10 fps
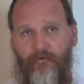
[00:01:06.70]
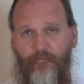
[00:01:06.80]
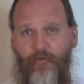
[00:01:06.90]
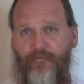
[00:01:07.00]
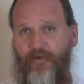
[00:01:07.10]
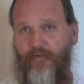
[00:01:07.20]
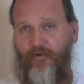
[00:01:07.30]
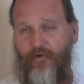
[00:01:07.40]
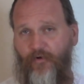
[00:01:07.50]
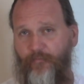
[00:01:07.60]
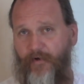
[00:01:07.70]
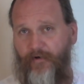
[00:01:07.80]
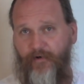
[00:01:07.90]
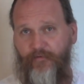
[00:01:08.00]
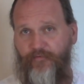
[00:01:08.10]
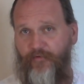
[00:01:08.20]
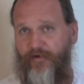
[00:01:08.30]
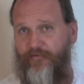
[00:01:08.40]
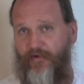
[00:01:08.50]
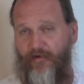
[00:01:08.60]
most other cone-bearing
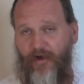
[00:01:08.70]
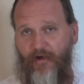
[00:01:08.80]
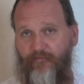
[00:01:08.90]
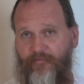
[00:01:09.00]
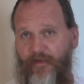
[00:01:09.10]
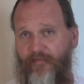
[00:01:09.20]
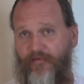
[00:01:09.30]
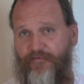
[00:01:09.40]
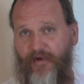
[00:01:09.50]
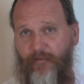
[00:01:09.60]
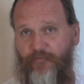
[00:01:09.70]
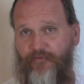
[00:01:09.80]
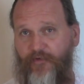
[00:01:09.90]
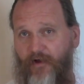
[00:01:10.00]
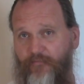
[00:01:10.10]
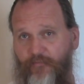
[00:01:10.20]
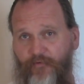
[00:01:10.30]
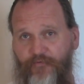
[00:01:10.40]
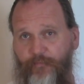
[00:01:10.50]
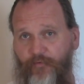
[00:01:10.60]
trees. I've done the same stuff
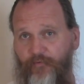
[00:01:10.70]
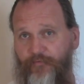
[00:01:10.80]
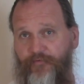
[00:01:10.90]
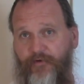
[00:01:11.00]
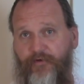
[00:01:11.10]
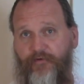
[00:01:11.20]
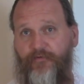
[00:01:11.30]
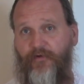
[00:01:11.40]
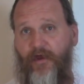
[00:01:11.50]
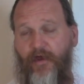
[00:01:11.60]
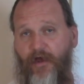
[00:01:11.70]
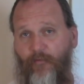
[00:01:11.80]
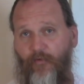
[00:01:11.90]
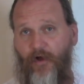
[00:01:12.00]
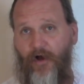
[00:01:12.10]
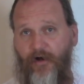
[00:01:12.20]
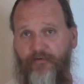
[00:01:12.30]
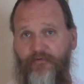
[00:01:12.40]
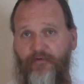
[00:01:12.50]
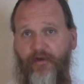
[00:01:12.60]
with spruces,
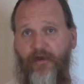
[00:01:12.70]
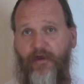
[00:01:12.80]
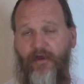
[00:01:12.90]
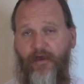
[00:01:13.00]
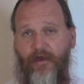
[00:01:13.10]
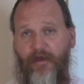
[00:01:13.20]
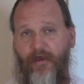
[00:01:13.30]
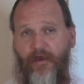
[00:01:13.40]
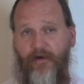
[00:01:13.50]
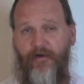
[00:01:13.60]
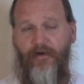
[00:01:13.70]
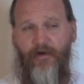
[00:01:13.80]
hemlocks, and